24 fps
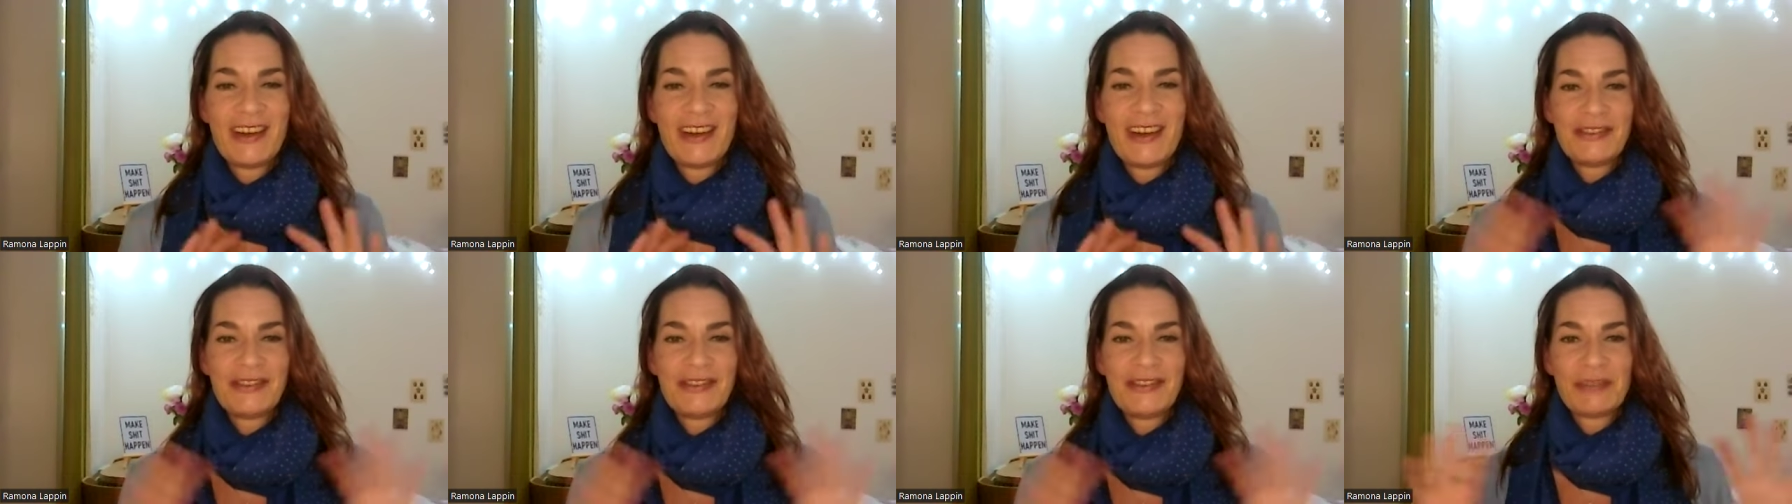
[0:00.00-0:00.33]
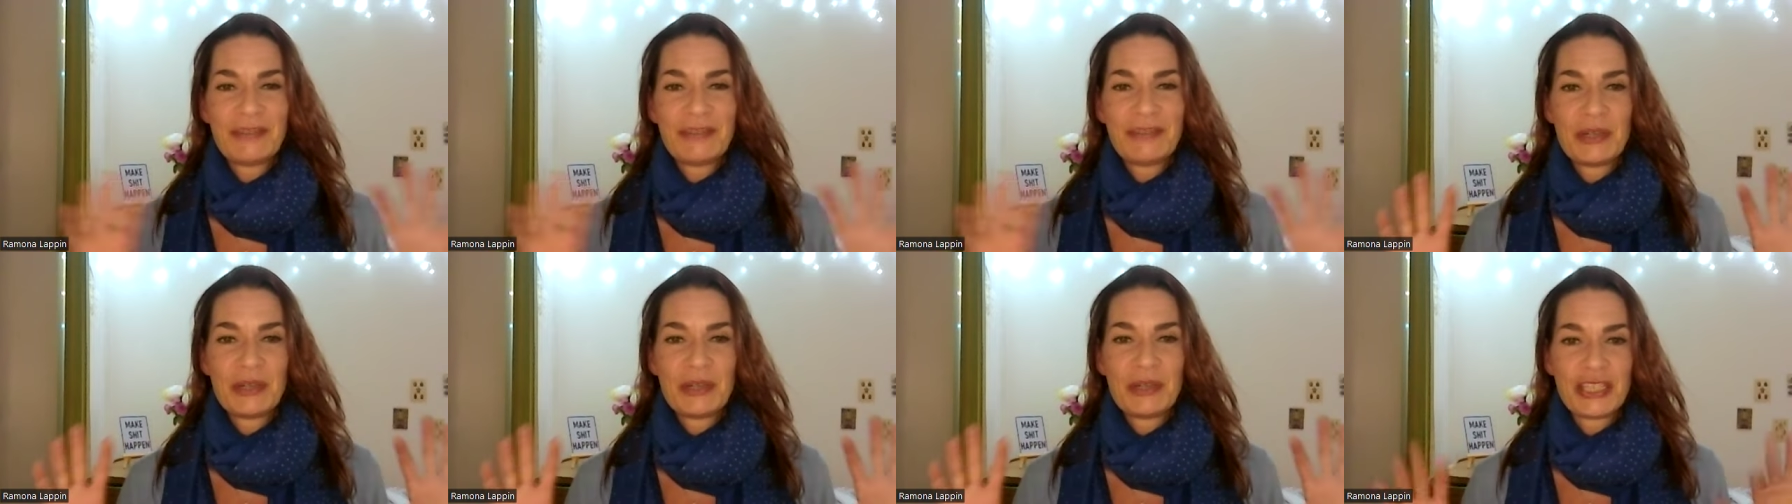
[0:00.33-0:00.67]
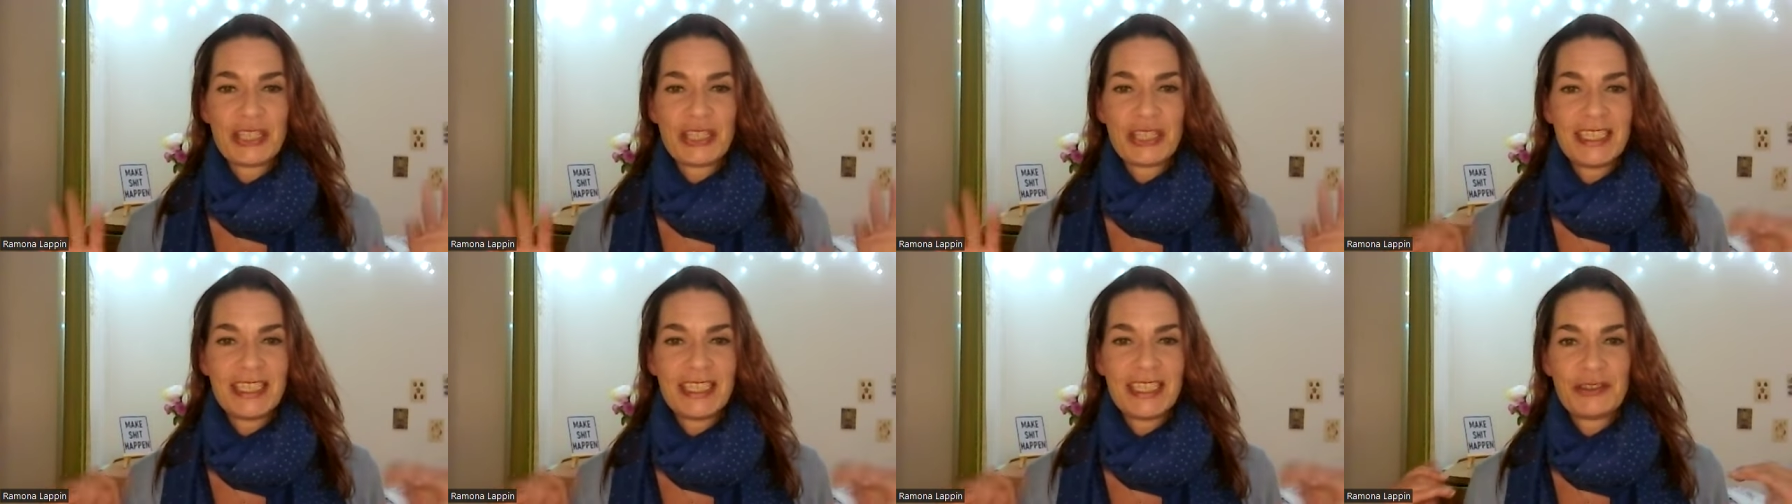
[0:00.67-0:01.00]
all of this
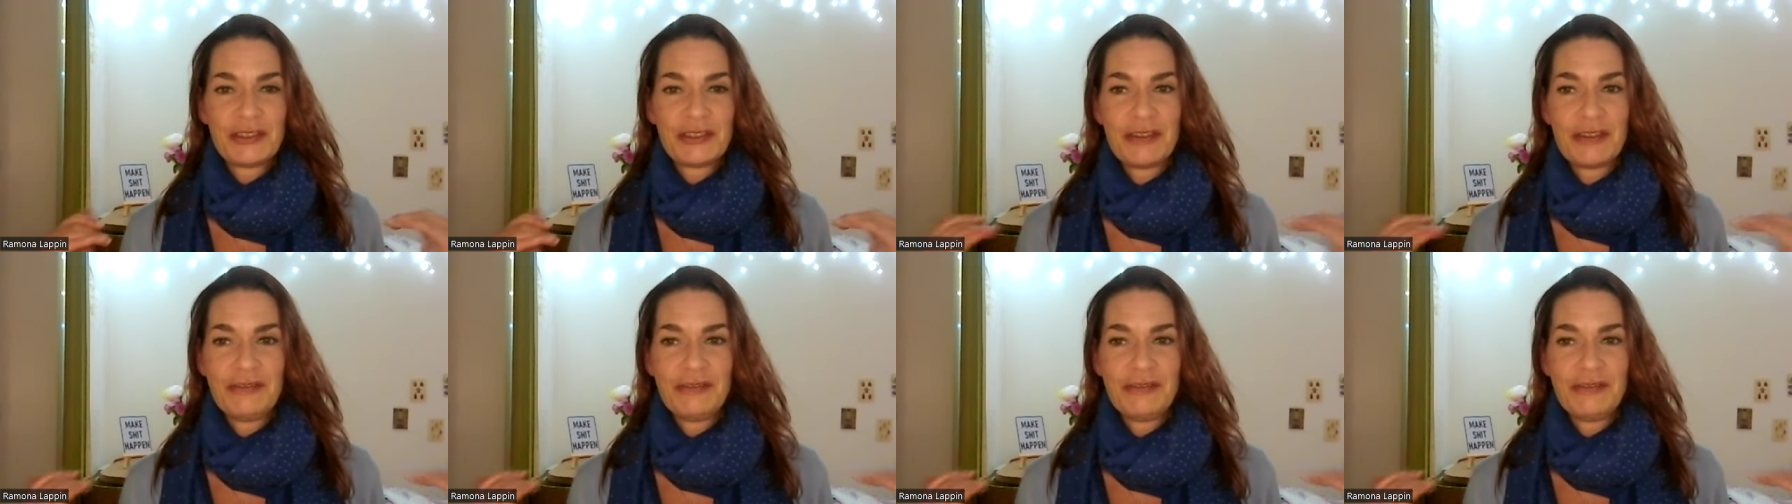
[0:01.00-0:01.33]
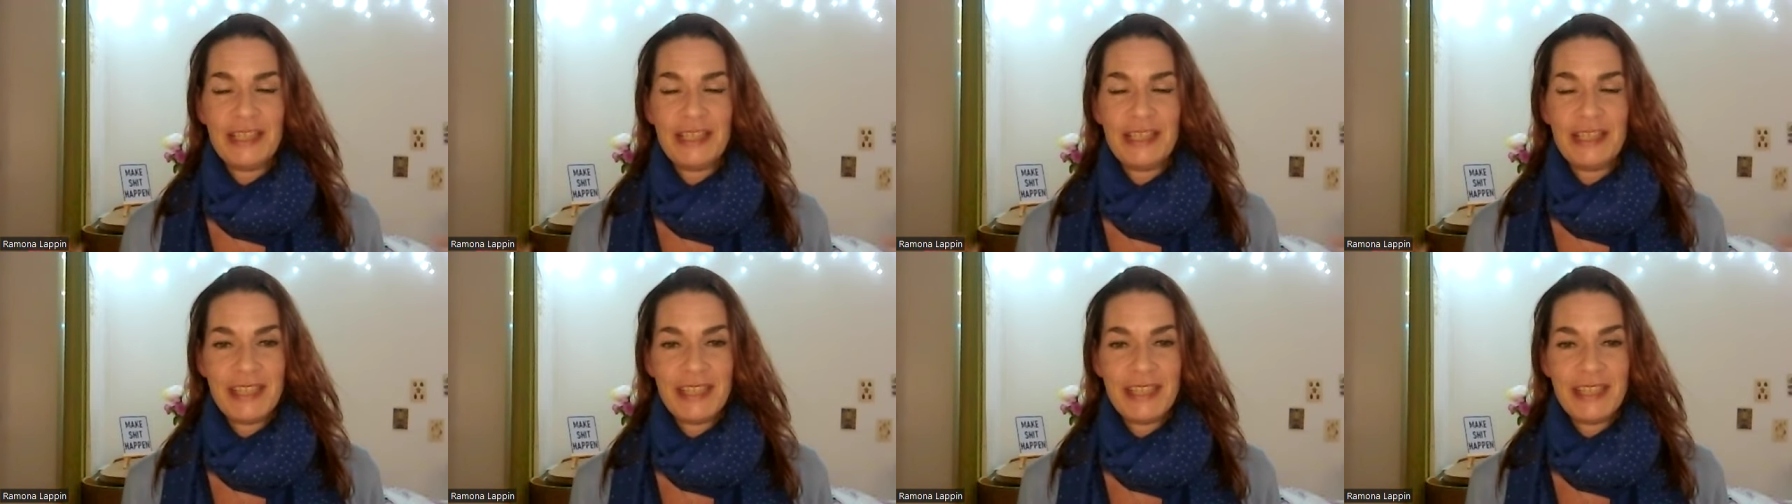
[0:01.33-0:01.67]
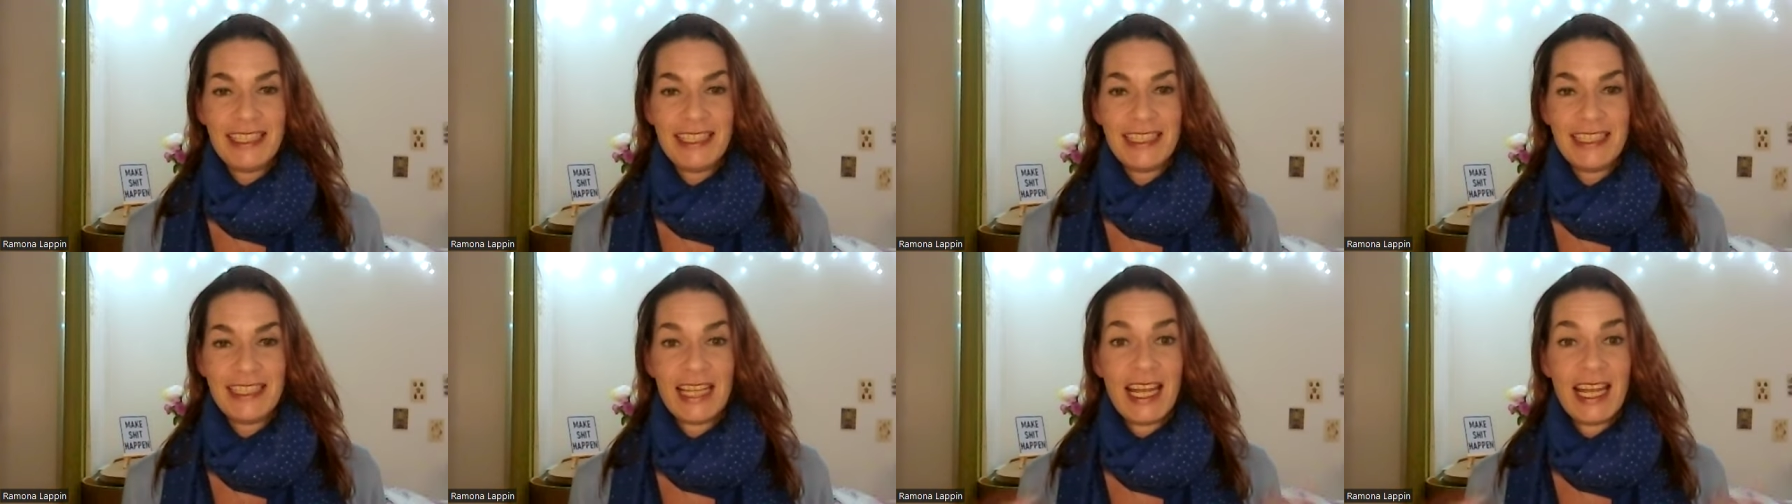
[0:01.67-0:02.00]
bullshit is not really
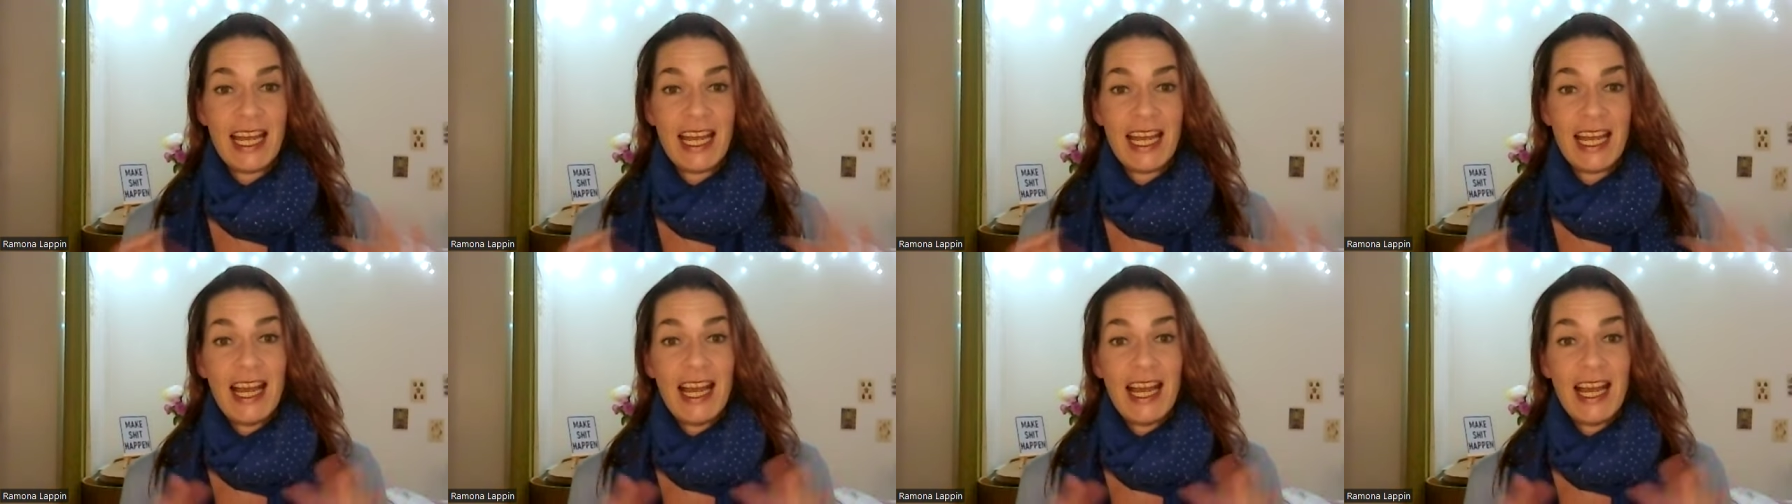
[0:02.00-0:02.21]
real.